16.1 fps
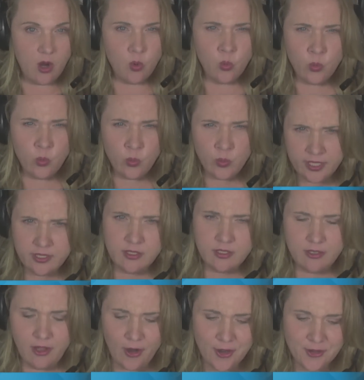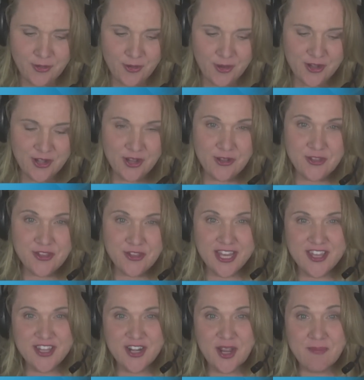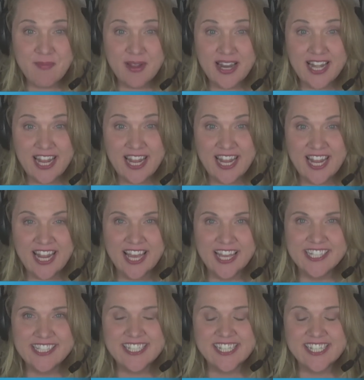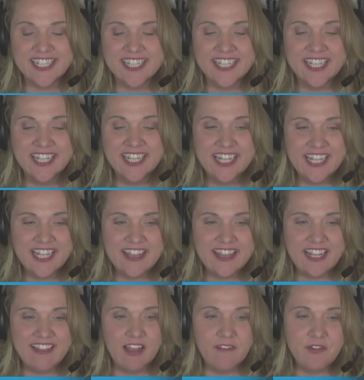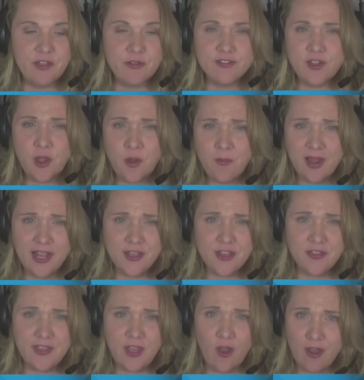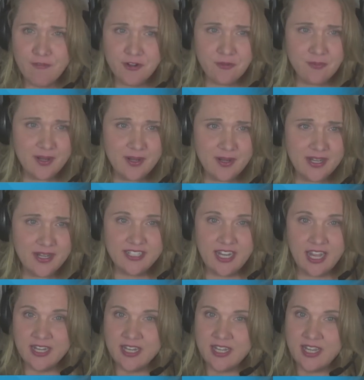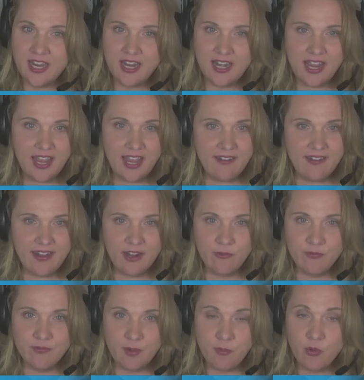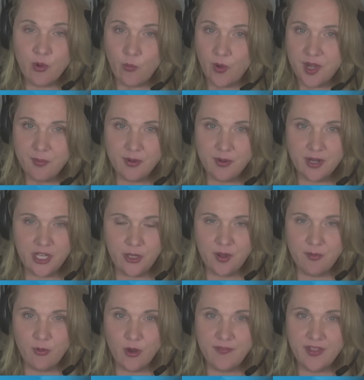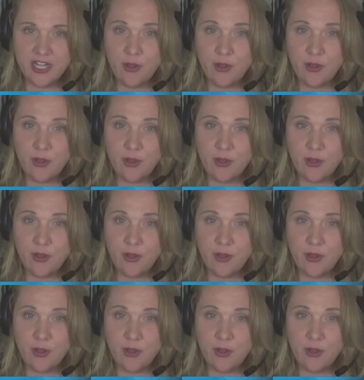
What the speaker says: real hardcore negotiation on money until they love you so much and the offer has been extended and they want to bring you on board.